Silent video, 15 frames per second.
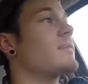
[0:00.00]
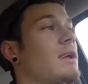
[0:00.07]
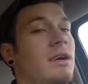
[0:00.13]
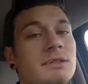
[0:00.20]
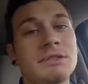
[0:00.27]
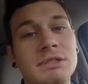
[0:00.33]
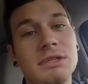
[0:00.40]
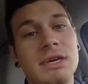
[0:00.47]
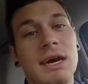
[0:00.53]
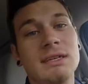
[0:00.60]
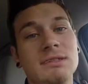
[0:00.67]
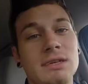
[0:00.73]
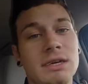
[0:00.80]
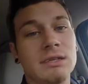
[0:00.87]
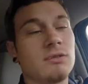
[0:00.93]
I'll see you guys
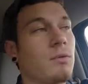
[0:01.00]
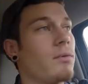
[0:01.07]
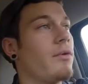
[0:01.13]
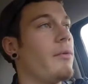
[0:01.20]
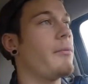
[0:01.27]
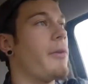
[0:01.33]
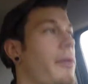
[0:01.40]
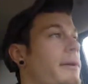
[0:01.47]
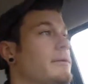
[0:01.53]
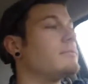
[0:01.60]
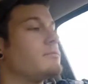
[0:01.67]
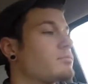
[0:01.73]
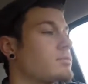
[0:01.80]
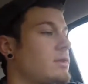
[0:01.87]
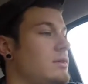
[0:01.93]
when I get to Walmart.
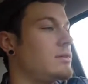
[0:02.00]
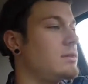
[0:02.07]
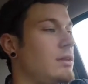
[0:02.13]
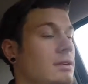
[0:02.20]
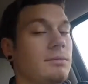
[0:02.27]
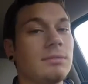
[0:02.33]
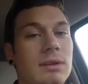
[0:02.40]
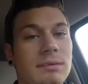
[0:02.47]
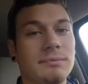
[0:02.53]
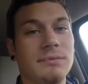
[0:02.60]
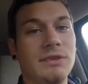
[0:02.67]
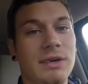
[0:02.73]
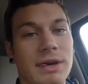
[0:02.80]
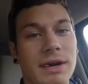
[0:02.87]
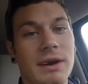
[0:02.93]

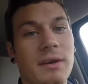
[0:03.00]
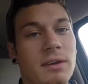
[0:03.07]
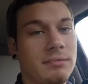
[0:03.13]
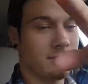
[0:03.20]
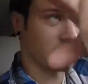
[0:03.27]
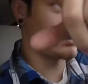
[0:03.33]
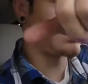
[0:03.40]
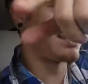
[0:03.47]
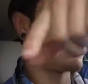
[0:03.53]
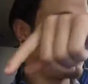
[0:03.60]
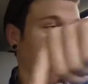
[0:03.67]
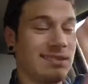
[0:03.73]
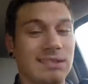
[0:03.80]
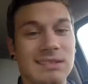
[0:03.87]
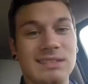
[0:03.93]
You hear?
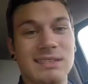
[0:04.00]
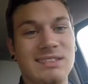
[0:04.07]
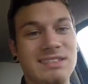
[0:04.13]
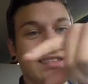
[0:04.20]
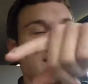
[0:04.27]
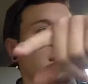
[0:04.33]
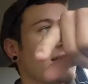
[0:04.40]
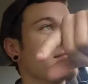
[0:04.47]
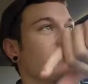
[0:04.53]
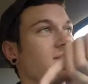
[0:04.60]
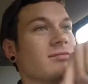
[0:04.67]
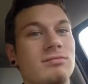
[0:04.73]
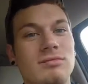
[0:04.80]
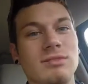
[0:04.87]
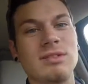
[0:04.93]
See, see you in like
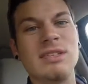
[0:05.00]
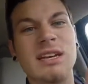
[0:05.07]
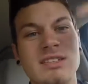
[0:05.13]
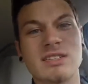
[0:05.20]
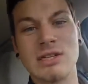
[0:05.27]
next